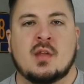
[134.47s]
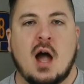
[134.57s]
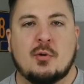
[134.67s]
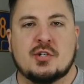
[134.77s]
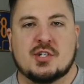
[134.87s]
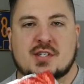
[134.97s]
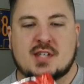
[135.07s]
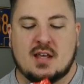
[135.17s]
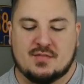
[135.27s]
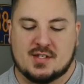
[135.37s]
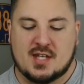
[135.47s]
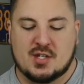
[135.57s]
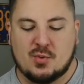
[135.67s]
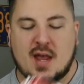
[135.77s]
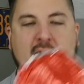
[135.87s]
I want to just save this. I
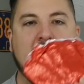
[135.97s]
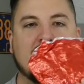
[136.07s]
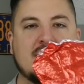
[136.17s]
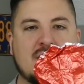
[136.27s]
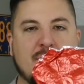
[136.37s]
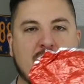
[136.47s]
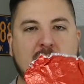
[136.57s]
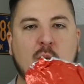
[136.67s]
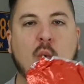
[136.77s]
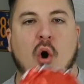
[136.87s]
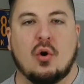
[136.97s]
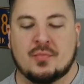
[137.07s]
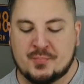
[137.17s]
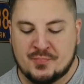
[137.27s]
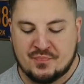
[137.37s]
just want to hang this up on my wall
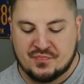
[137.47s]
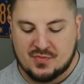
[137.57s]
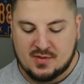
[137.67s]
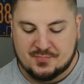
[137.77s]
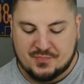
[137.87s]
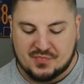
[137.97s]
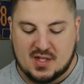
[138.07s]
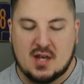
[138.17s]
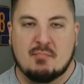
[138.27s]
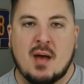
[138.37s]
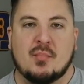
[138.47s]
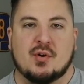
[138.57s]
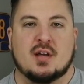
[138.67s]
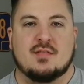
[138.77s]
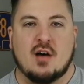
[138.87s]
in
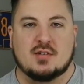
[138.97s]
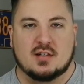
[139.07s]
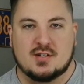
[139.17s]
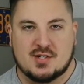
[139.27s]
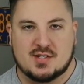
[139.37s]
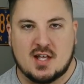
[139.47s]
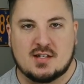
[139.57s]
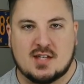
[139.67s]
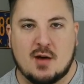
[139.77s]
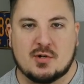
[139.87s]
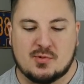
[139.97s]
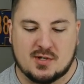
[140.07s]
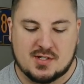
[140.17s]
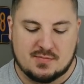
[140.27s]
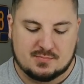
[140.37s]
memory of how delicious that sandwich
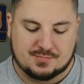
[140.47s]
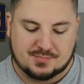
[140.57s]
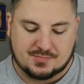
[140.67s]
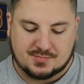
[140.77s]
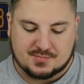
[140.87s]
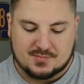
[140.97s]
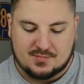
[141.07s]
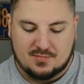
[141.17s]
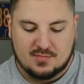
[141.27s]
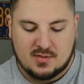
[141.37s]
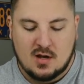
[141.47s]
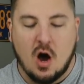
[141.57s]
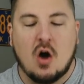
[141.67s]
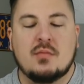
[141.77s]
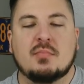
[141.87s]
was.
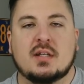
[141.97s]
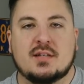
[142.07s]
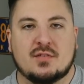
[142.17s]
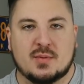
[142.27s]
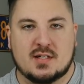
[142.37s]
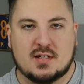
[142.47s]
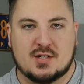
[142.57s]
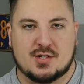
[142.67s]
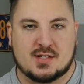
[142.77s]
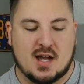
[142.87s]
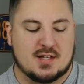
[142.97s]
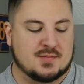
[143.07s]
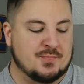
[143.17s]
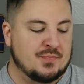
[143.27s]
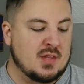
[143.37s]
Unbelievably delicious, guys.
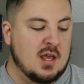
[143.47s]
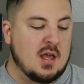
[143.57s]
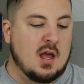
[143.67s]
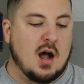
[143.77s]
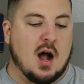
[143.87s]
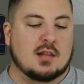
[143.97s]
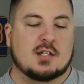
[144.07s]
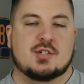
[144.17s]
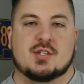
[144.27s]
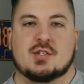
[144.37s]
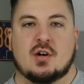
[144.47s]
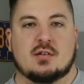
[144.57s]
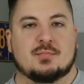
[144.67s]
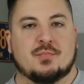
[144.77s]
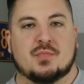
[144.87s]
Uh, let's just
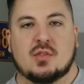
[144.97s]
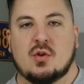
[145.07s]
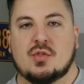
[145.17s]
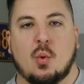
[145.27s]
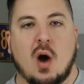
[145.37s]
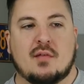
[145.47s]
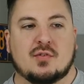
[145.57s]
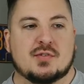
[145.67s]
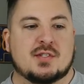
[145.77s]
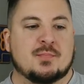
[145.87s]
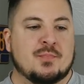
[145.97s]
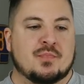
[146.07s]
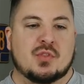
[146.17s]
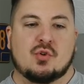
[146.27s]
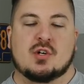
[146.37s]
start. The waffles,
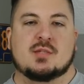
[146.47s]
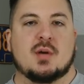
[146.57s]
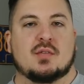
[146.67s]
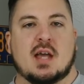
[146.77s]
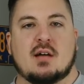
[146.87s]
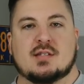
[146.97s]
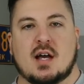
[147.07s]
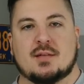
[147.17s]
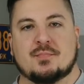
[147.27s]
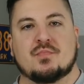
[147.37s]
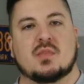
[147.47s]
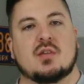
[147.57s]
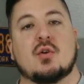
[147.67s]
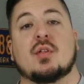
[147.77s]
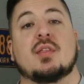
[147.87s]
crispy on the outside.
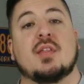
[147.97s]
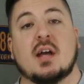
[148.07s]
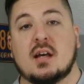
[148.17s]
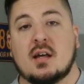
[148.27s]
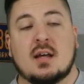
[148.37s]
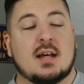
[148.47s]
They're thick.